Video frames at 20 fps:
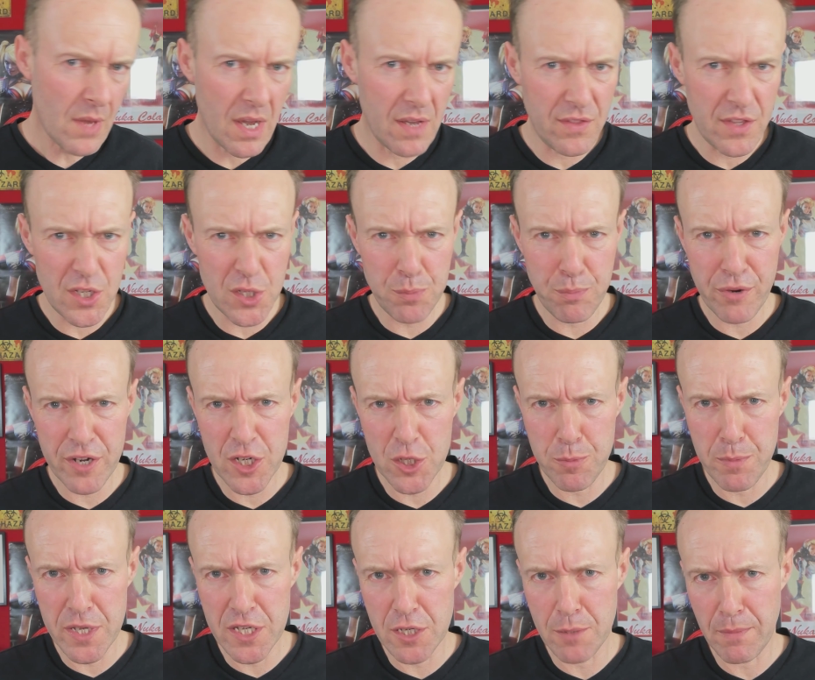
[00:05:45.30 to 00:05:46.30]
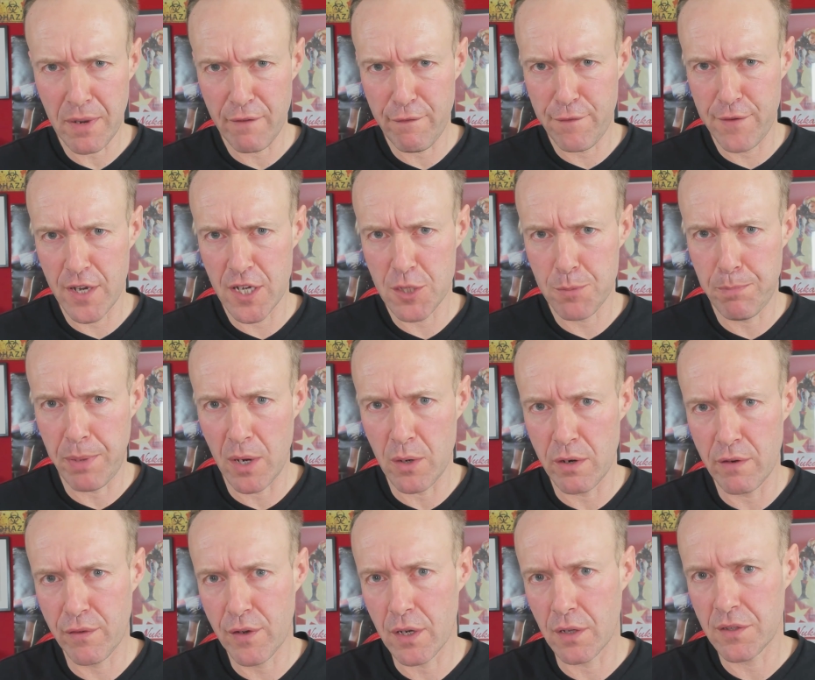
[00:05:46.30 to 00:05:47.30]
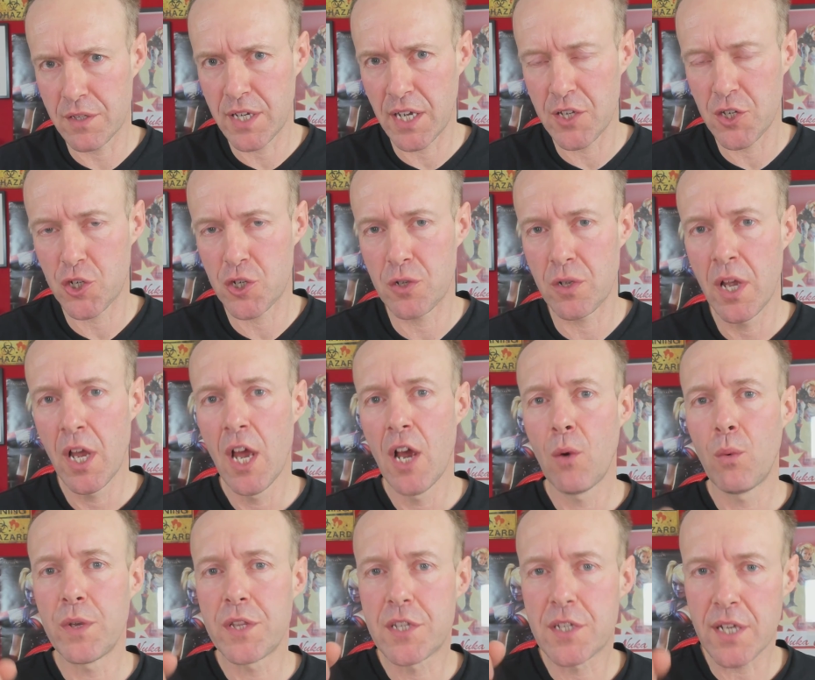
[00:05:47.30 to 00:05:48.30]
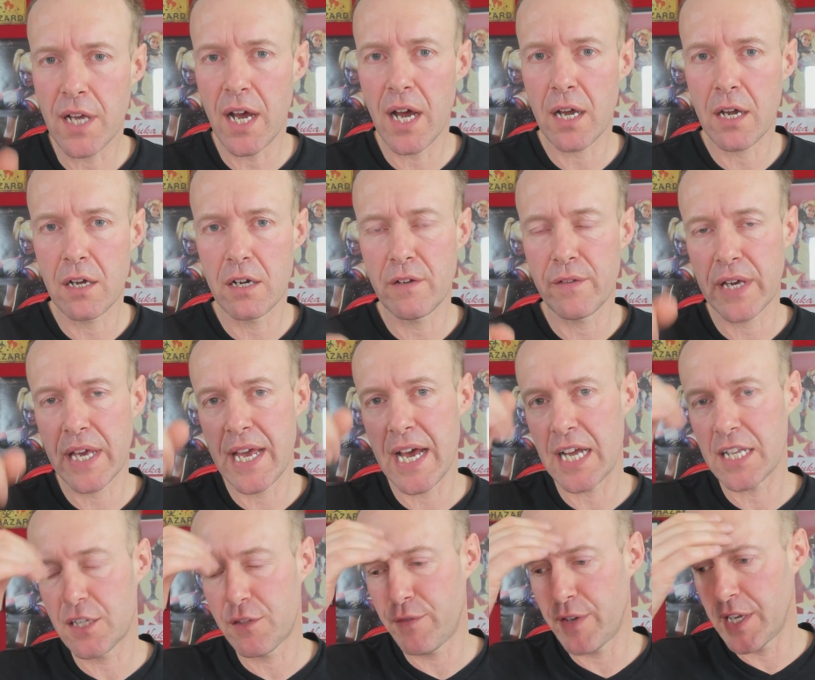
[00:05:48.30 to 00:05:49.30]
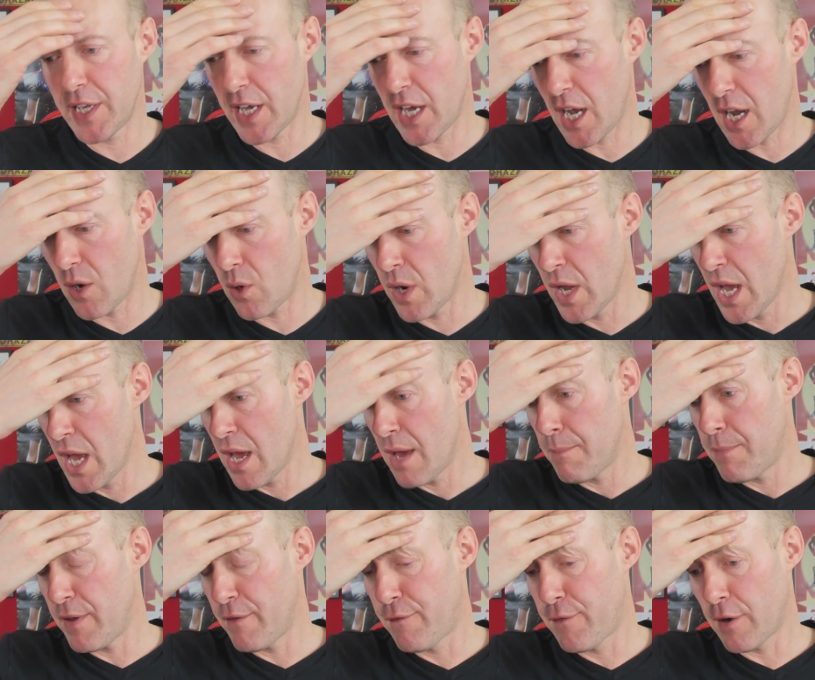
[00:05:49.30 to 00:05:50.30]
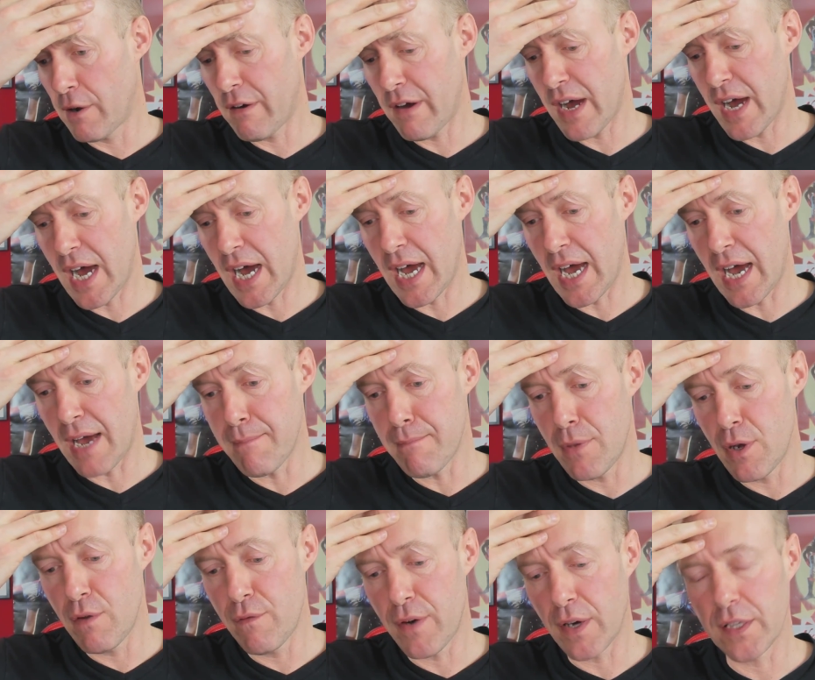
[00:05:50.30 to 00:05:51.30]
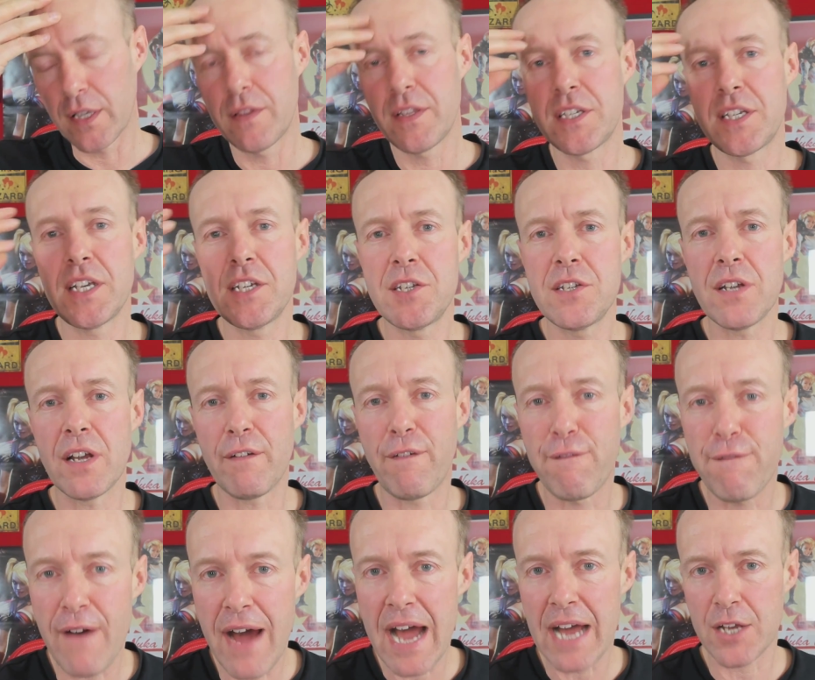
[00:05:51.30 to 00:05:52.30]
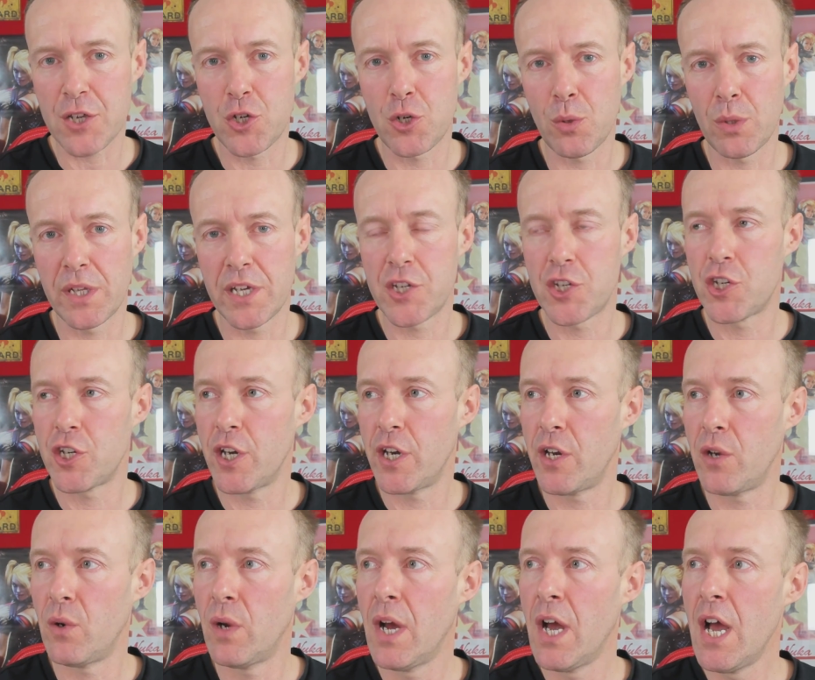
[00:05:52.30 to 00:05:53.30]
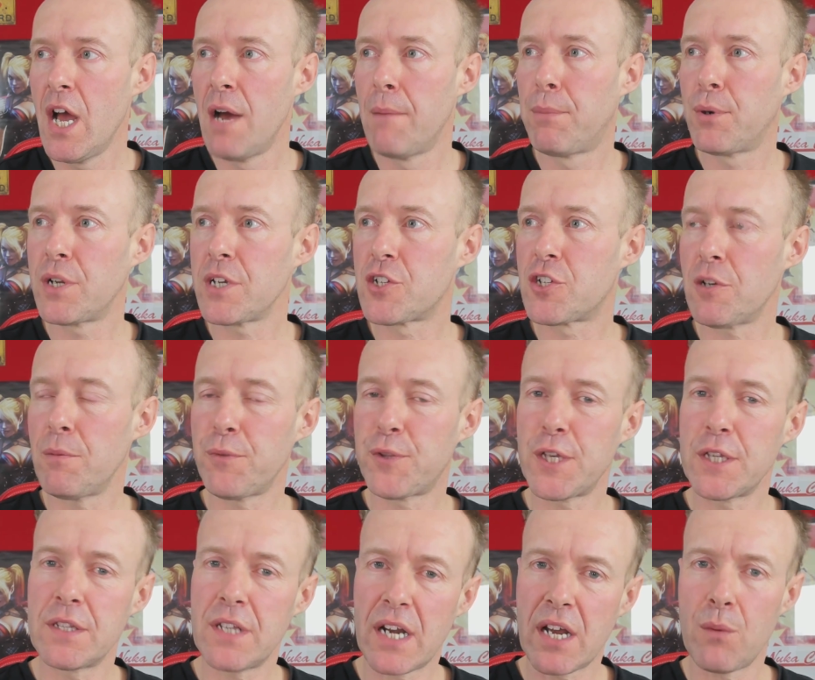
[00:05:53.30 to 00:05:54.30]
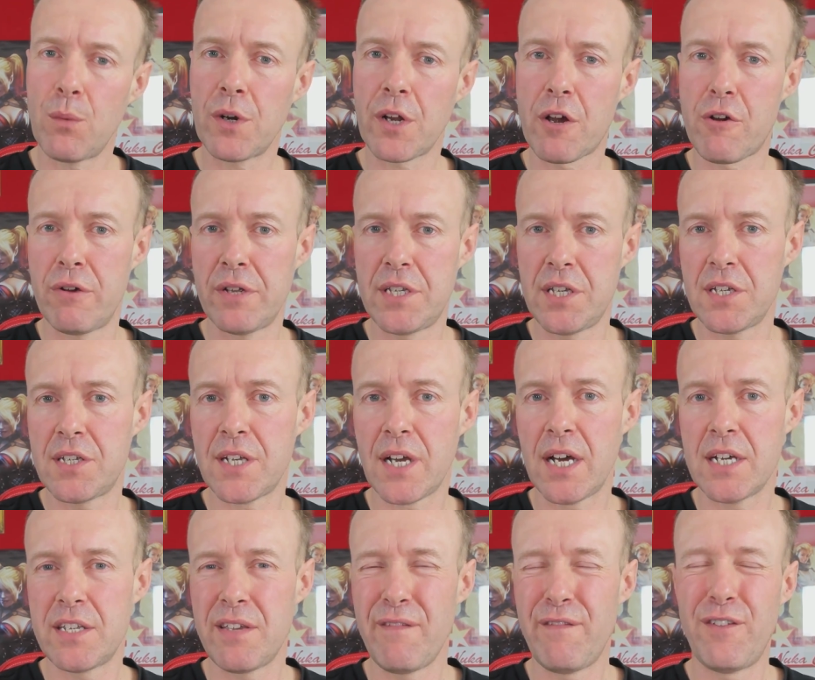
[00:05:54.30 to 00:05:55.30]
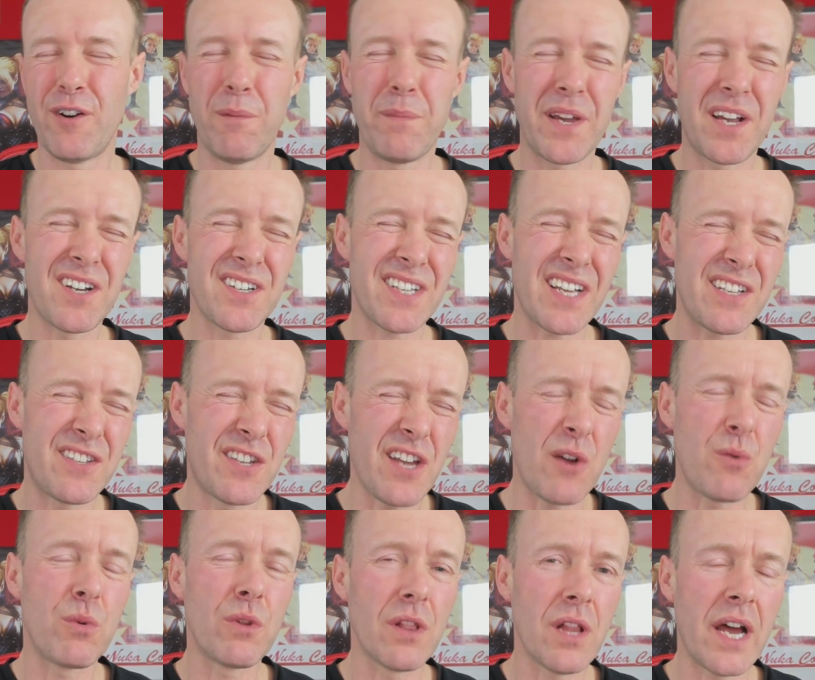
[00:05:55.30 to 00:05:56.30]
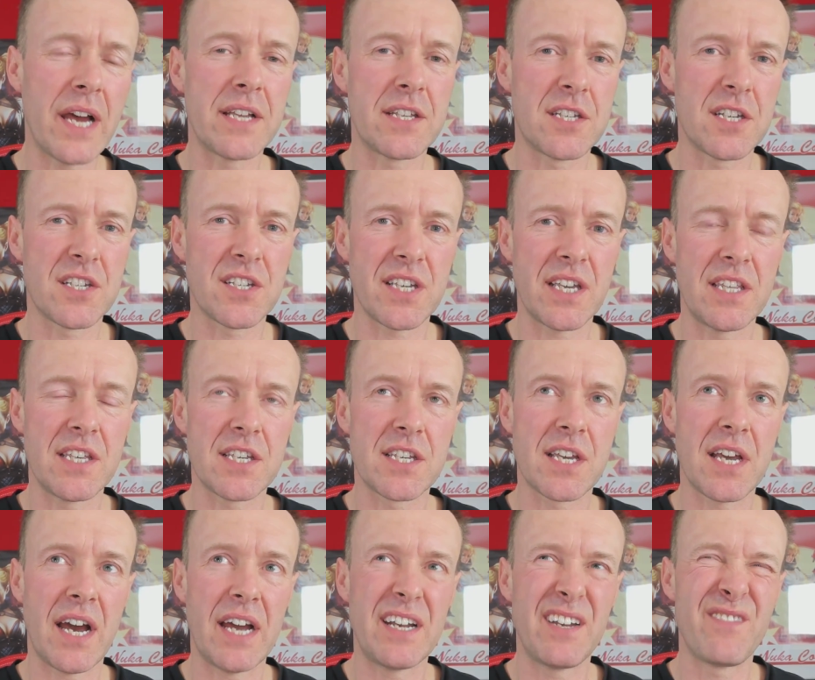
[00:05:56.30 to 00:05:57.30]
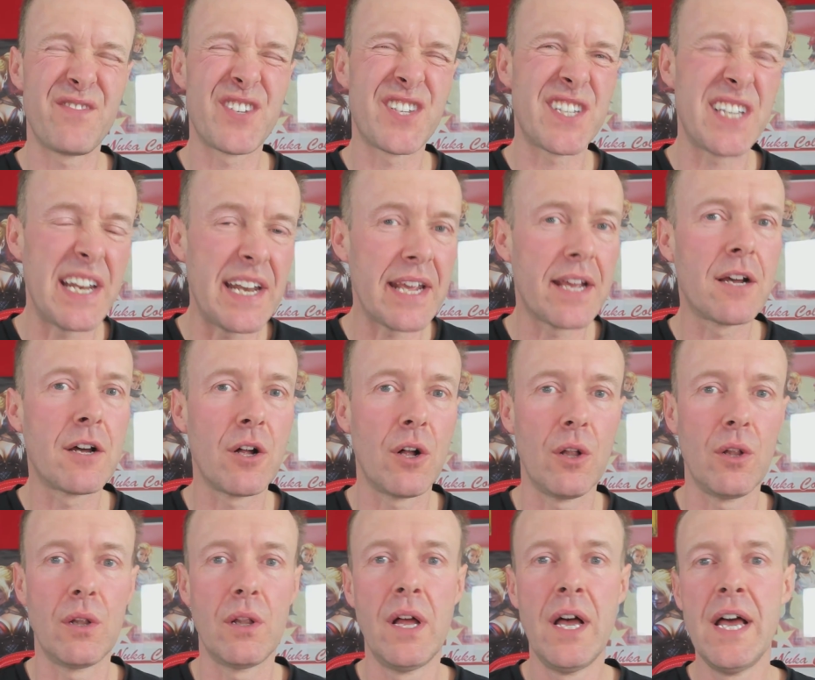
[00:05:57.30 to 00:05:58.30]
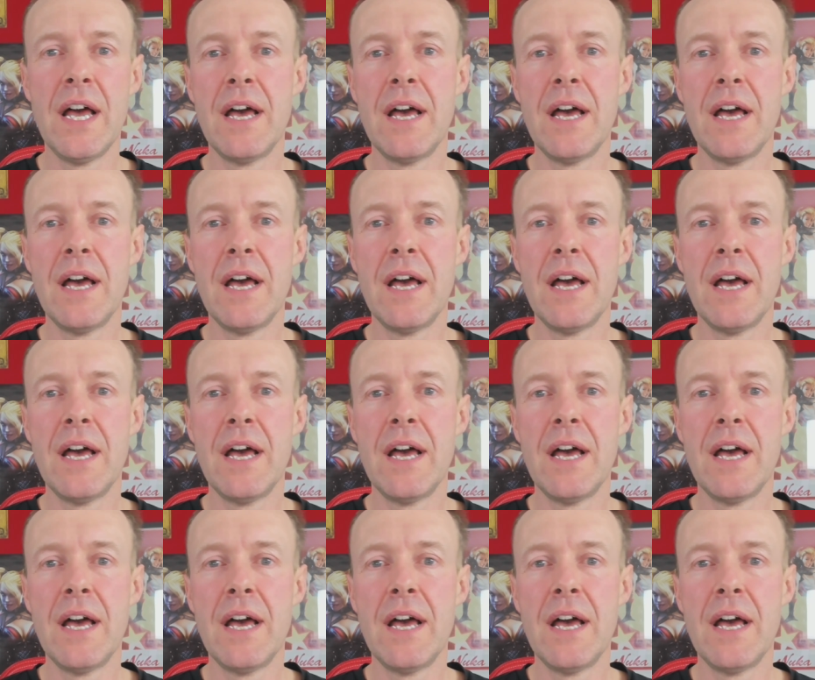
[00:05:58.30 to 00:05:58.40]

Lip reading: And this brings me to my first bone of contention with Sargon of Akkad's video before I move on. And this isn't a factual issue, but it's something that I want to criticise him for, because I don't like to see this kind of cynical